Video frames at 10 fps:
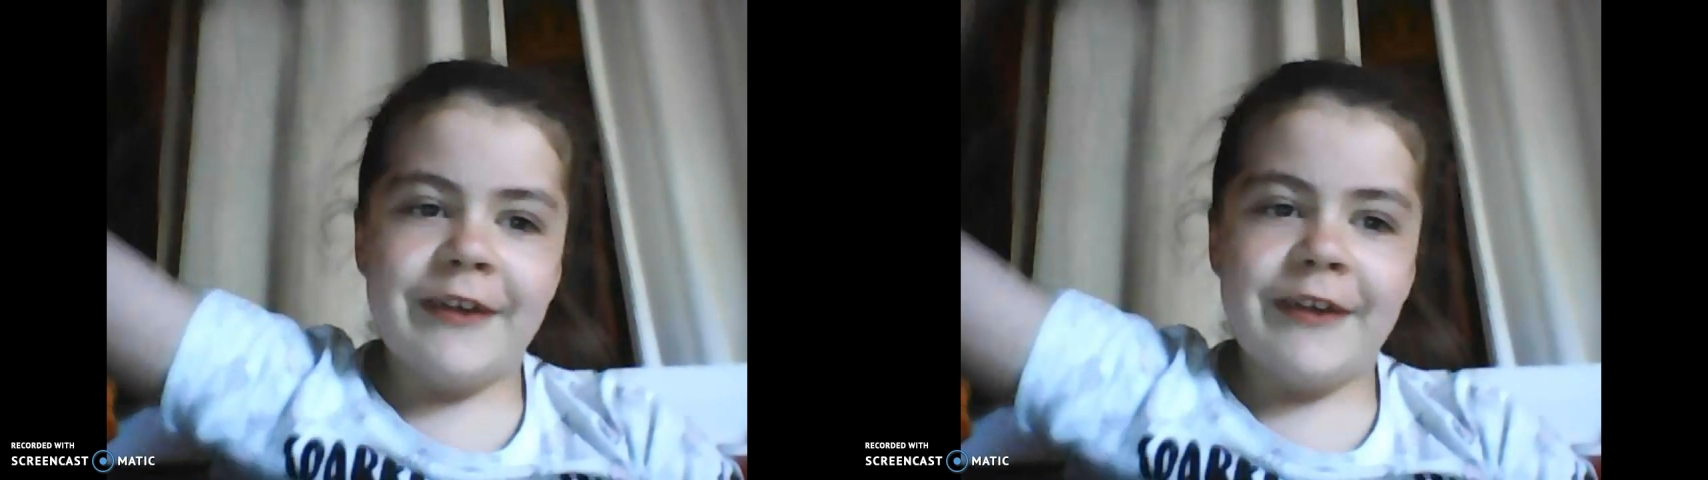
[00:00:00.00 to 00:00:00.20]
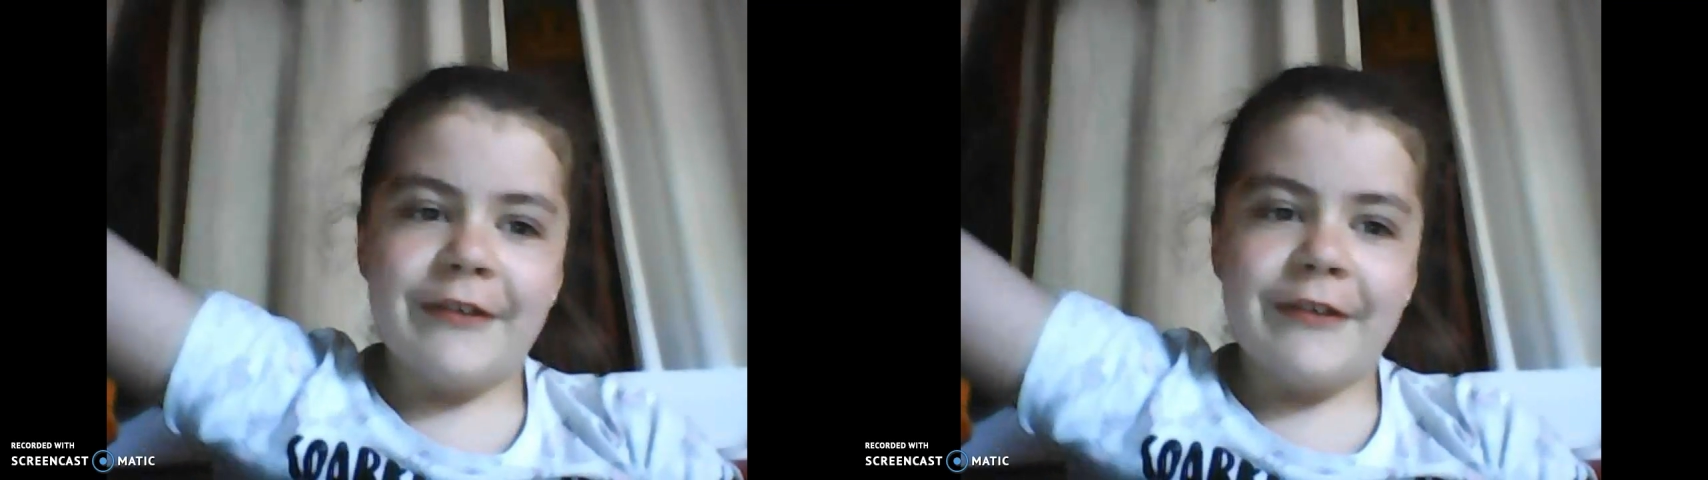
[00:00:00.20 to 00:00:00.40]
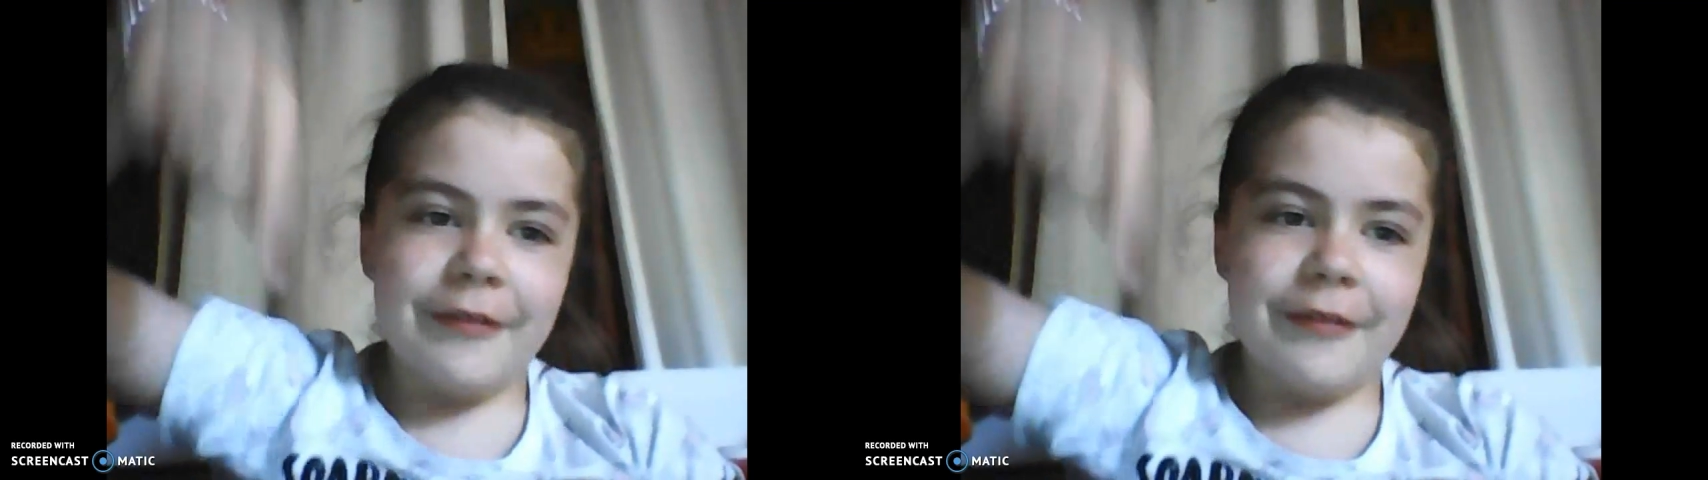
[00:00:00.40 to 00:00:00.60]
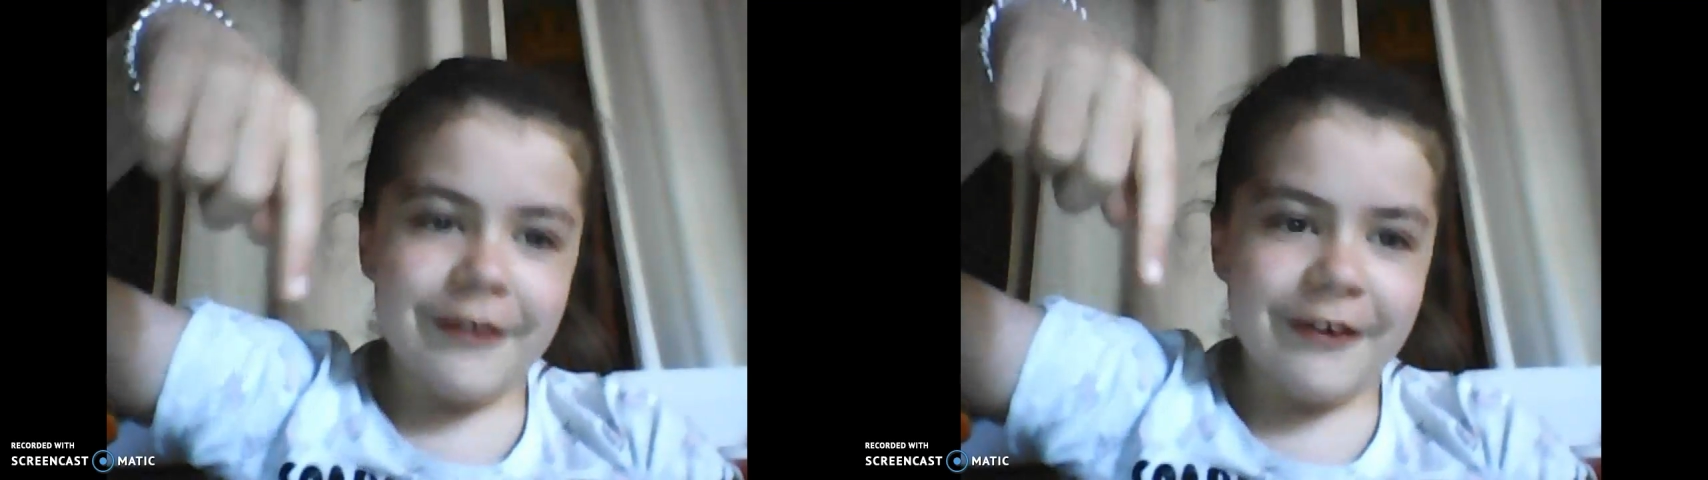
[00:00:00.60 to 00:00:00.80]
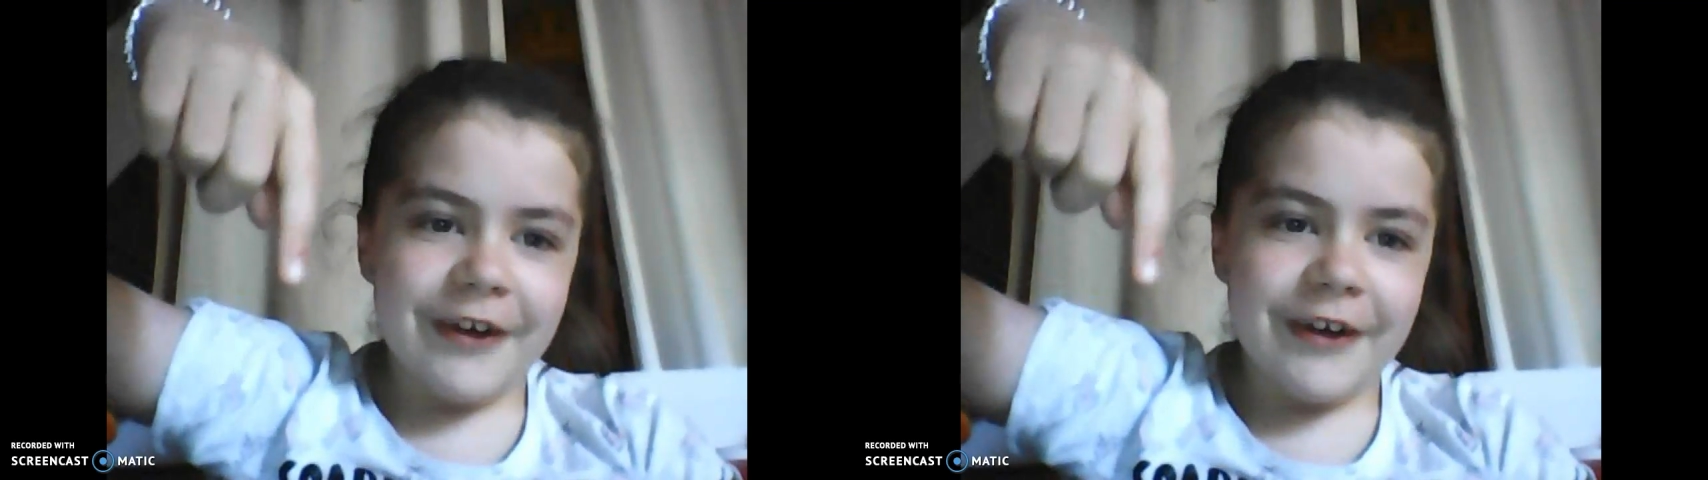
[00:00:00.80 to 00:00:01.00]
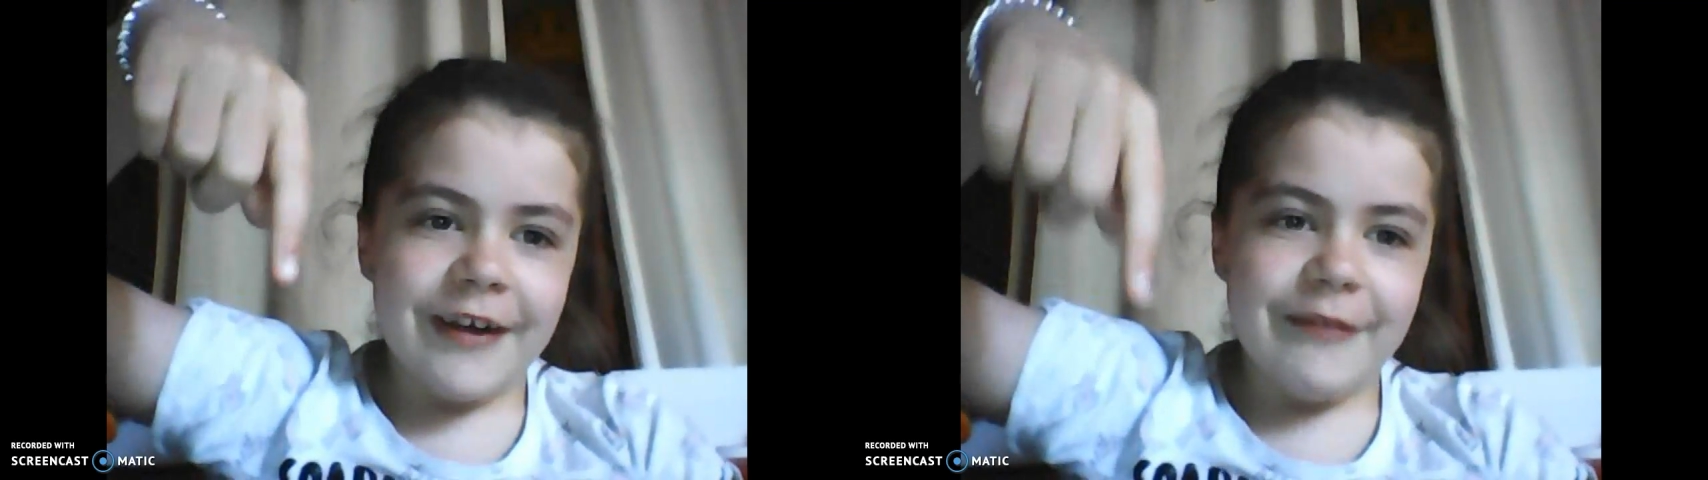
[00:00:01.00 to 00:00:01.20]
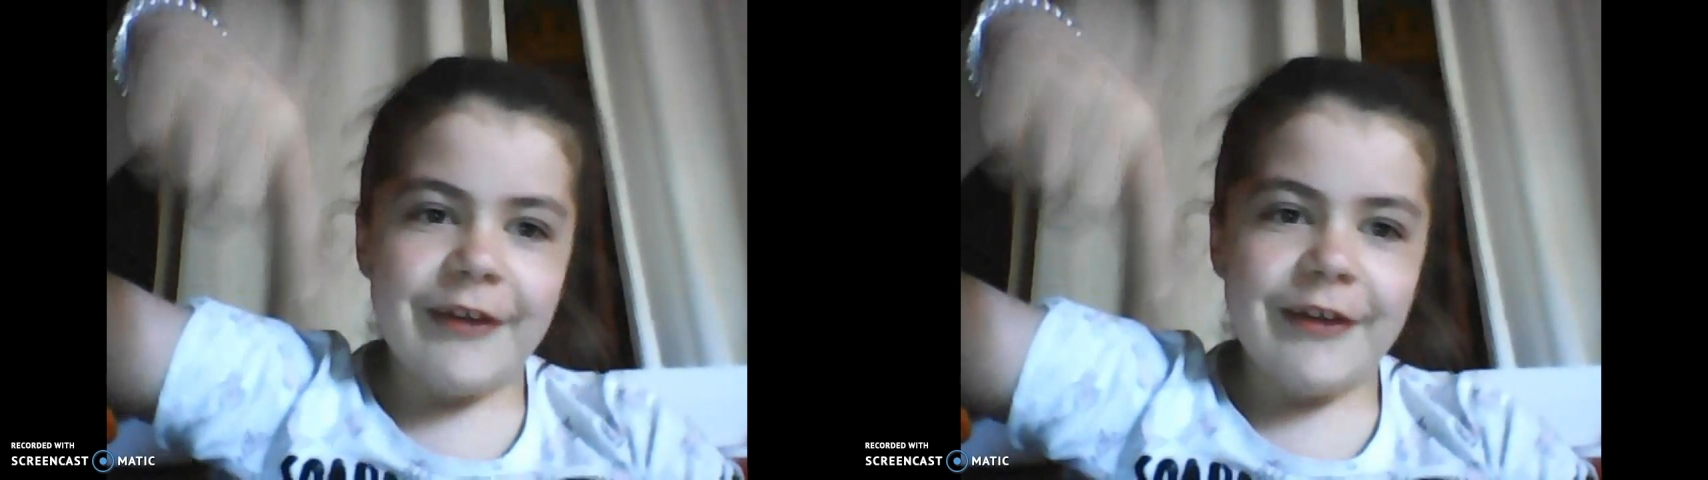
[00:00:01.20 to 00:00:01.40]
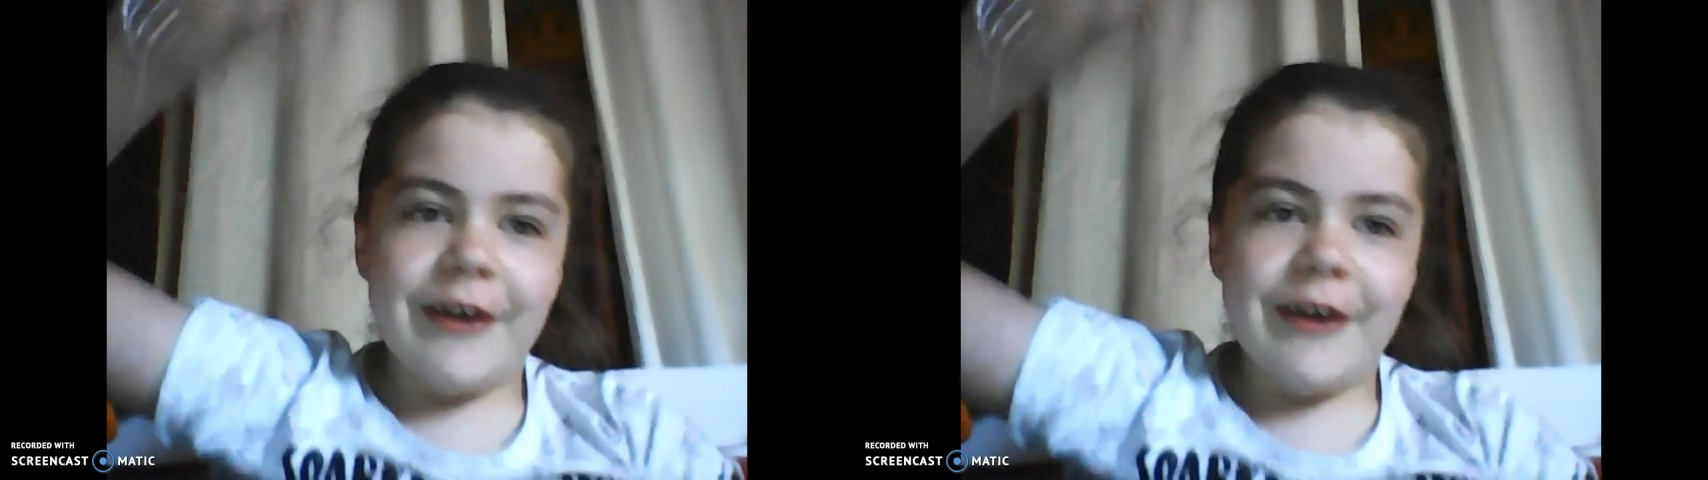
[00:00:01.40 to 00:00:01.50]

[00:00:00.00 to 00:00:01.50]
you subscribed,